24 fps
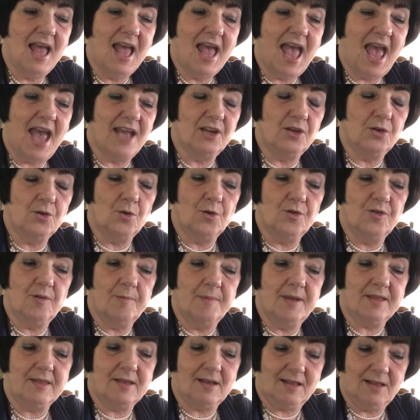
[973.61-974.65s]
And in order to
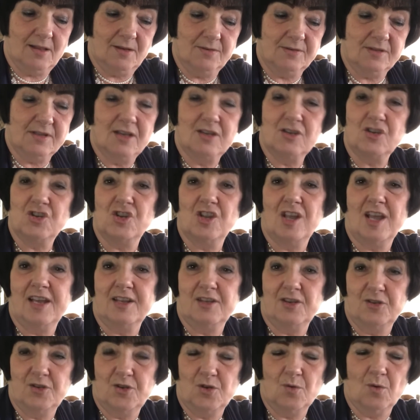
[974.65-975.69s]
make the clothes, she had
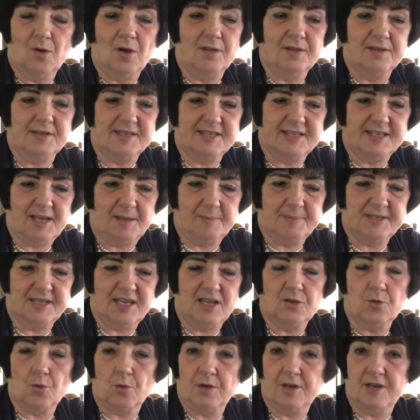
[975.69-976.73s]
to do all the steps
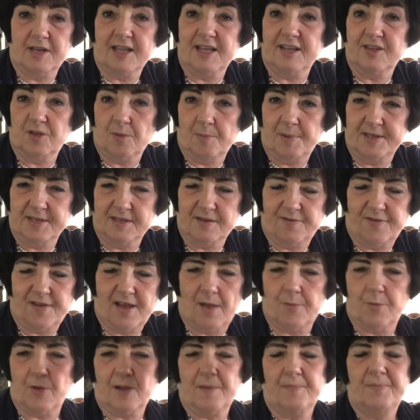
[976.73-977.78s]
in order to get the piece of
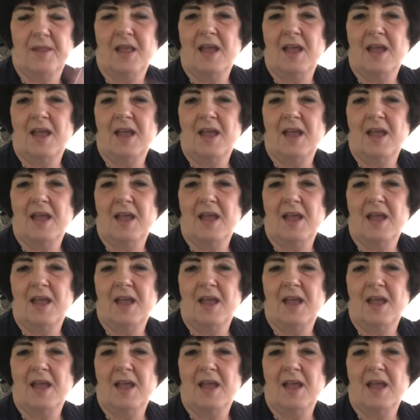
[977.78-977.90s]
fabric.